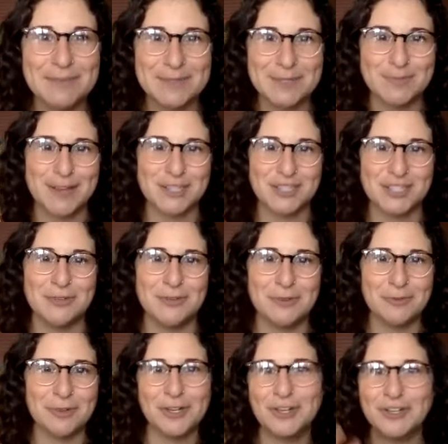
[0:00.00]
especially
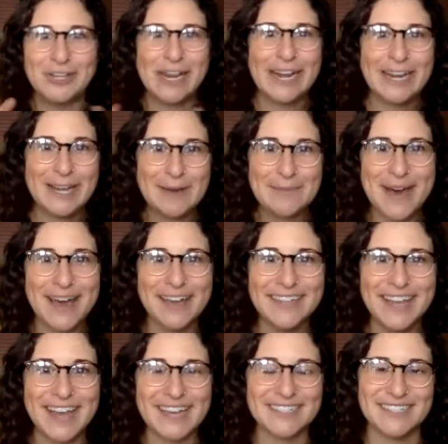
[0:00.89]
when we're creating a
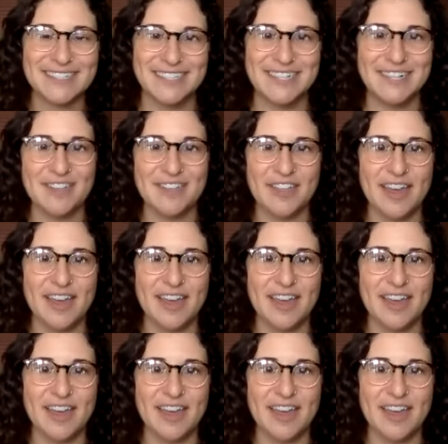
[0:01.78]
podcast here mm-hmm.